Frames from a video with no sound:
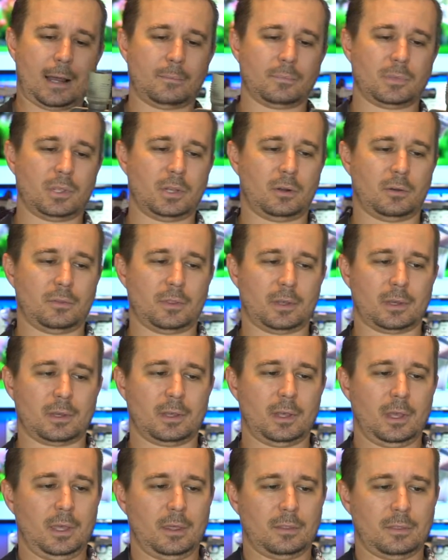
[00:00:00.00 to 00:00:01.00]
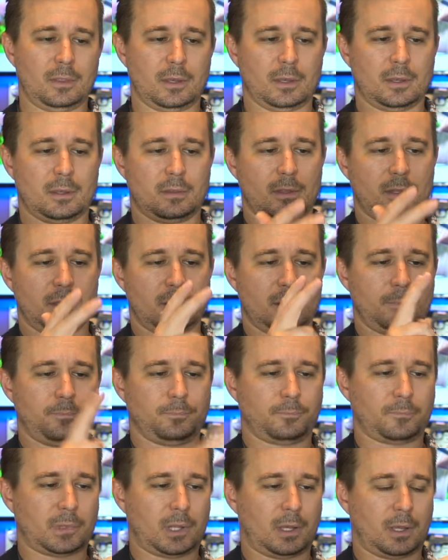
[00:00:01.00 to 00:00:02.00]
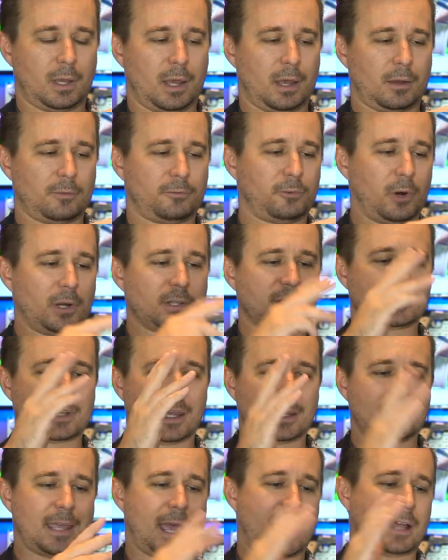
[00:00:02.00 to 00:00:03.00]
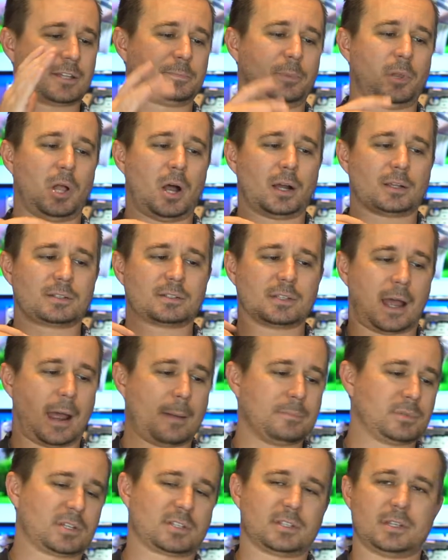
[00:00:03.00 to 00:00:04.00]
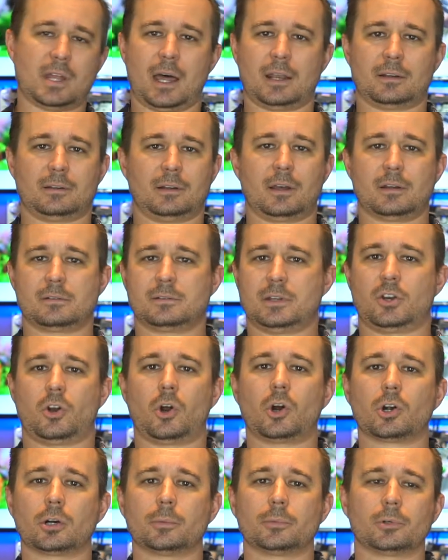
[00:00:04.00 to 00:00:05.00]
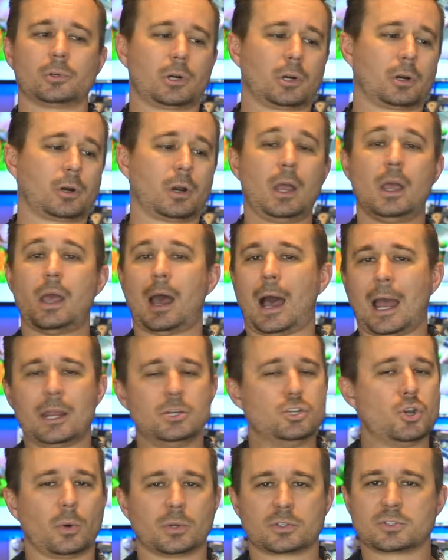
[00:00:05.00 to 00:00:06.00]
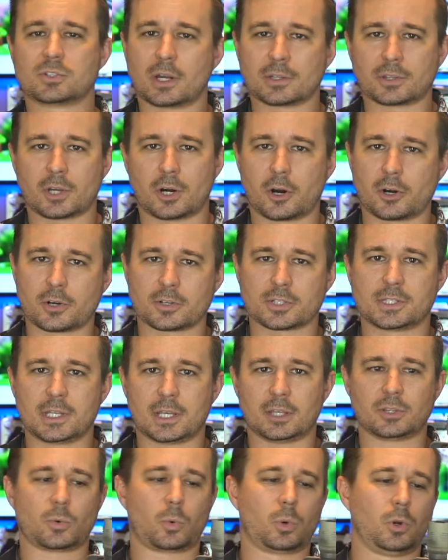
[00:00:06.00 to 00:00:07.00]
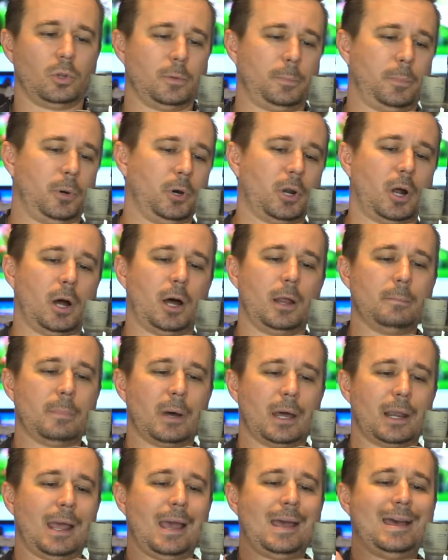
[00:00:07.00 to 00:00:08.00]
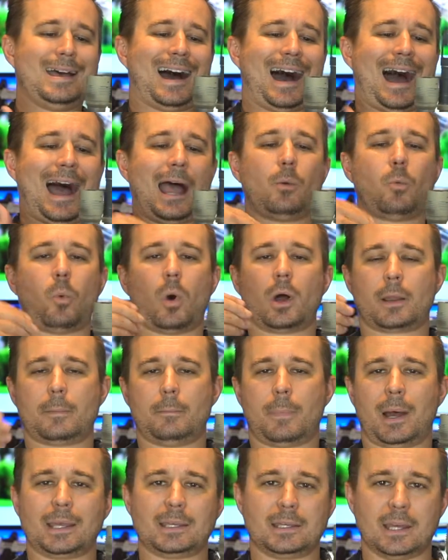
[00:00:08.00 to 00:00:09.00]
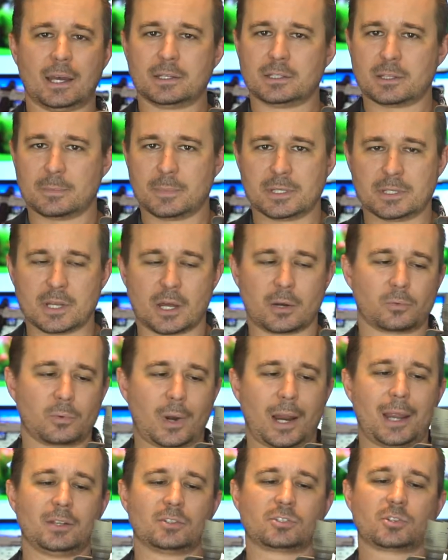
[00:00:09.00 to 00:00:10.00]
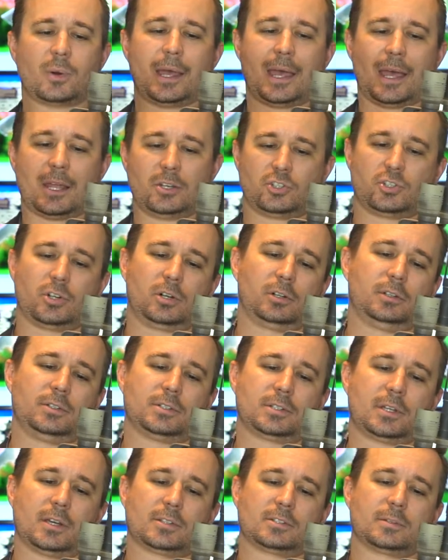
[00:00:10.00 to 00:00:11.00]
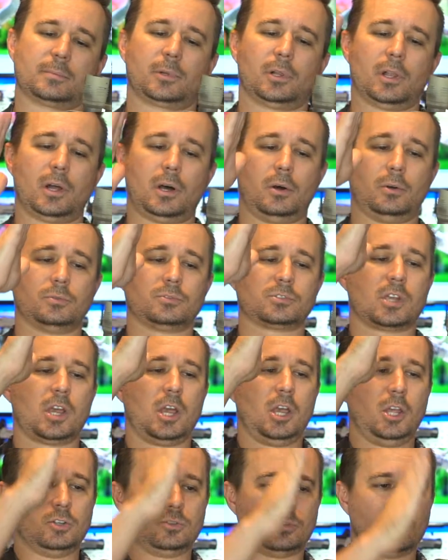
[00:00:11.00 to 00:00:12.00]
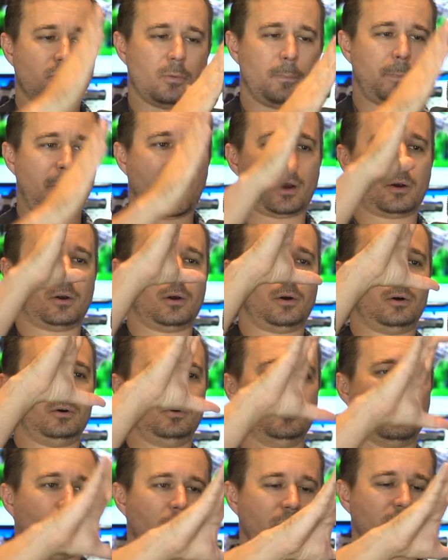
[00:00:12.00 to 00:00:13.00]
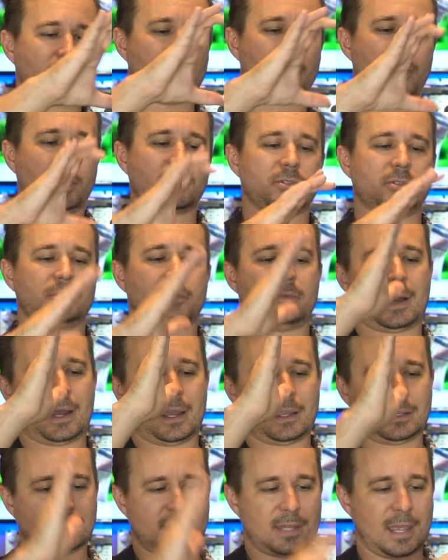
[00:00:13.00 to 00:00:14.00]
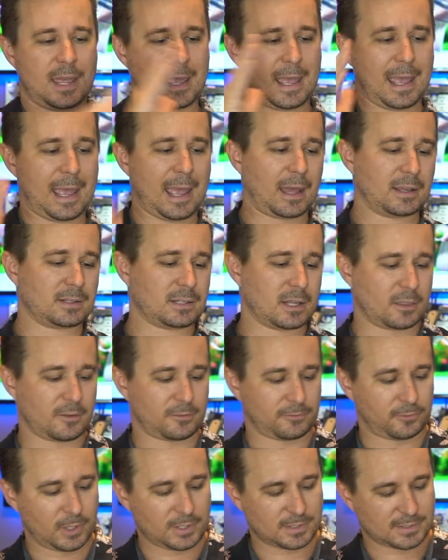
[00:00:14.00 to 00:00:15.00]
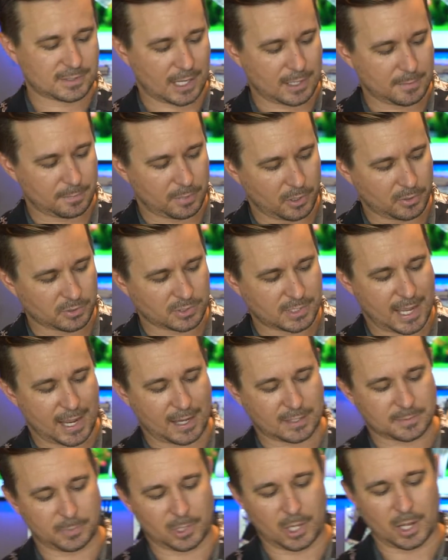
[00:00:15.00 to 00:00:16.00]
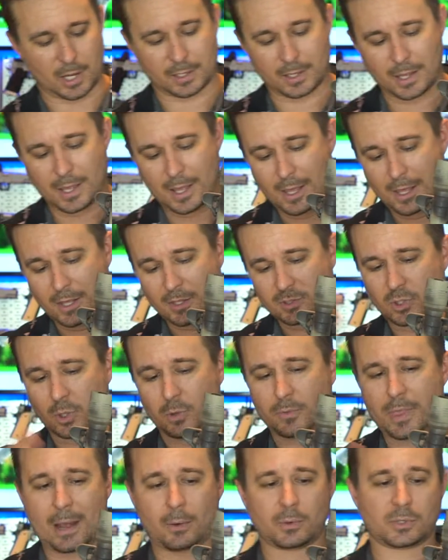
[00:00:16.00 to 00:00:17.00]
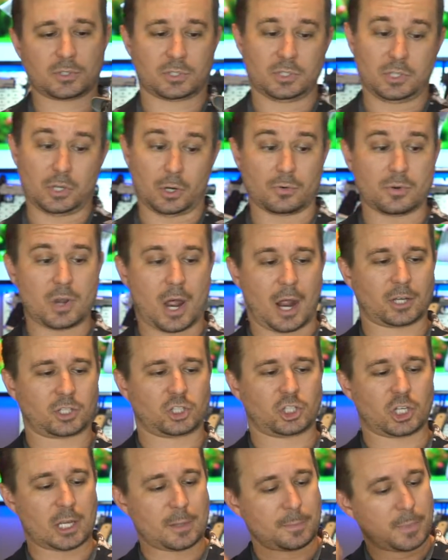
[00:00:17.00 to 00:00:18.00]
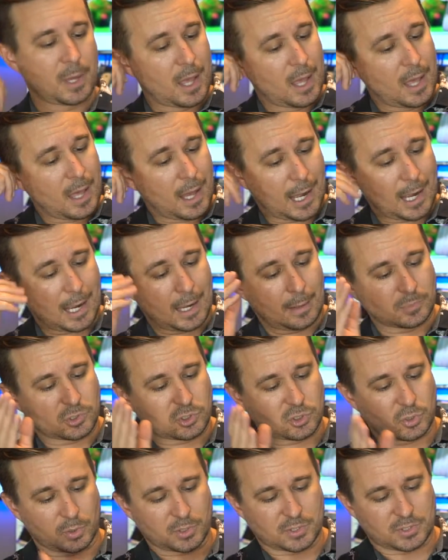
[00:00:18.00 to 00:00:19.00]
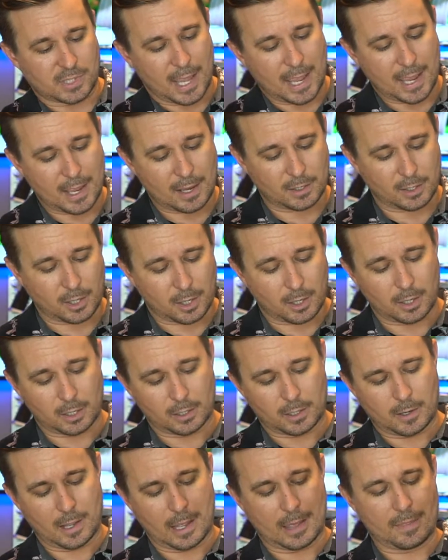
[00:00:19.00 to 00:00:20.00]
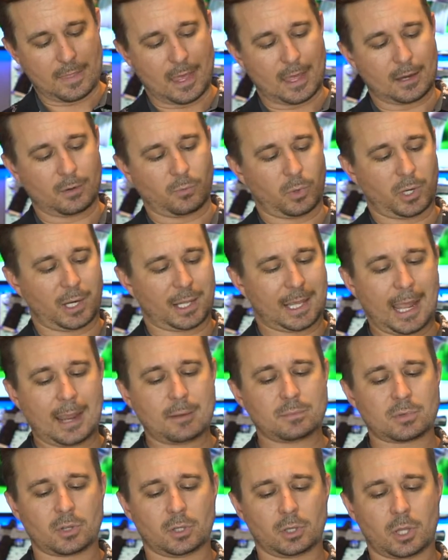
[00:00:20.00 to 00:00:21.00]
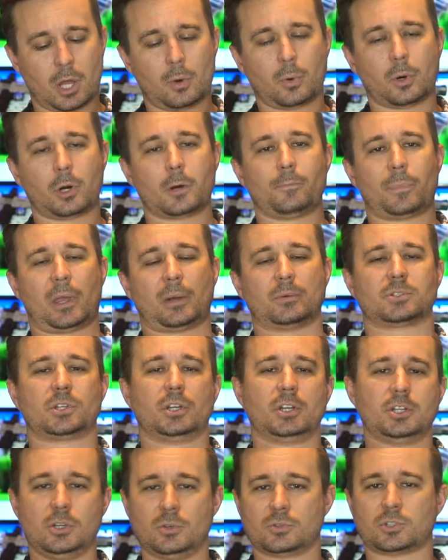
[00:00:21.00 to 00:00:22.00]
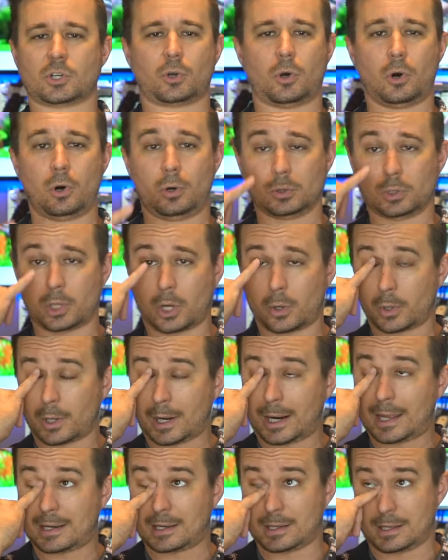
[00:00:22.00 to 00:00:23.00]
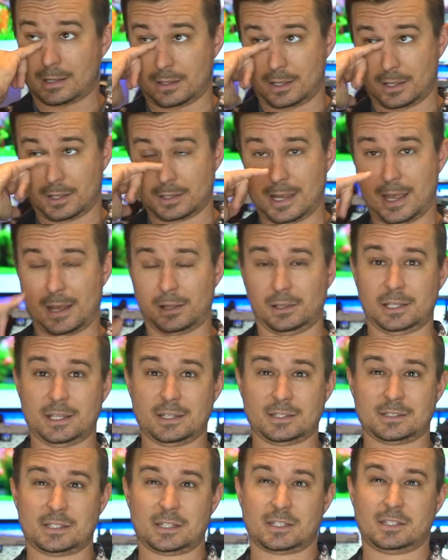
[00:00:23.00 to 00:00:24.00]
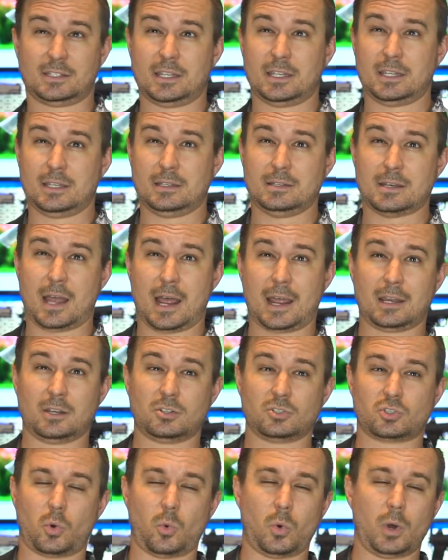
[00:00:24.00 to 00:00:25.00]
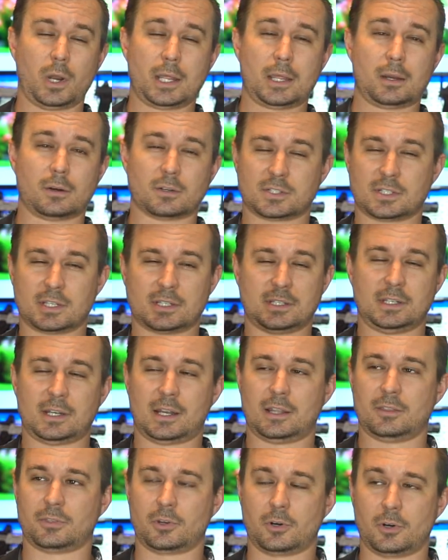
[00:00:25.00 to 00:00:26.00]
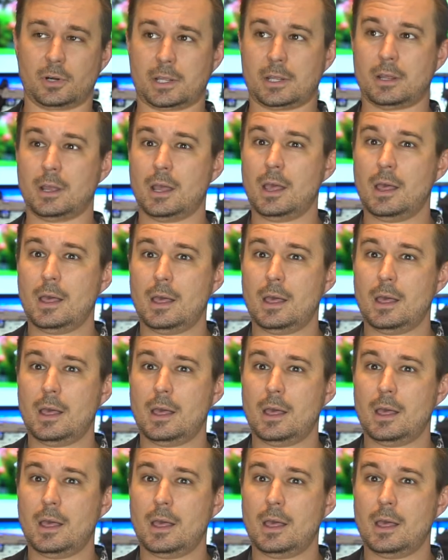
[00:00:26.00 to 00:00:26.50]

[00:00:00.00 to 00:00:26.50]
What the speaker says: you know, the front sight gas blocks, I'm just not an armorer. I know it's not the hardest thing in the world to put on, but I wanted my gun to be done right, so I had Charlie's Custom Clones do the barrel with the muzzle device and the front sight post gas block. So that was, you know, not cheap. Sourced the handguard, and then when it came to the lower, I was going to use a Colt lower. I had an LE 6920 or 6930,